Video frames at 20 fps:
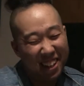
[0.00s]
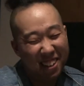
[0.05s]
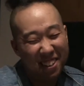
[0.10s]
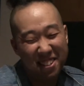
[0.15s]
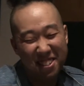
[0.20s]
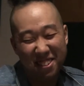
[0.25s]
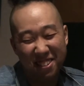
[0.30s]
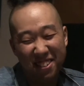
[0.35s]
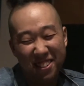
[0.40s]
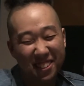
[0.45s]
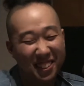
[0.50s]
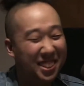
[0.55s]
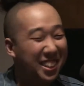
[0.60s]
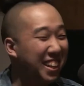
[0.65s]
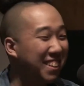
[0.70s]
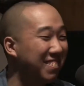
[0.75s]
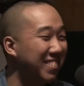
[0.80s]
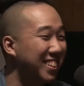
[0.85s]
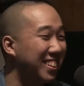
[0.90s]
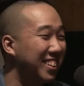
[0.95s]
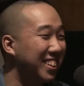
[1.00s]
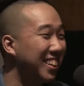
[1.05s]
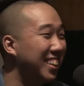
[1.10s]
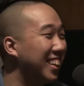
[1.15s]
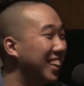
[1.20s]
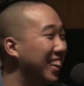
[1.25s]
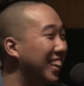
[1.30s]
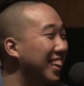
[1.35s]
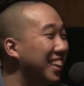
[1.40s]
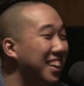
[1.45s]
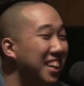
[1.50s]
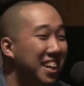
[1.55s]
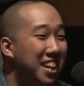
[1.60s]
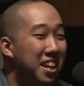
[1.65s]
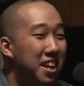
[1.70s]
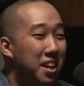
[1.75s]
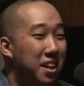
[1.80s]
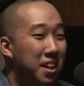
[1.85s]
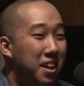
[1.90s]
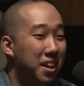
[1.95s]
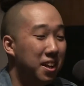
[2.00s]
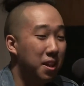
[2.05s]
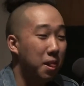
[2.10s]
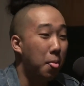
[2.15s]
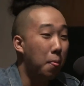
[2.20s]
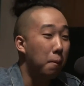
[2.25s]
Air Jordan, everything. Wait. So wait,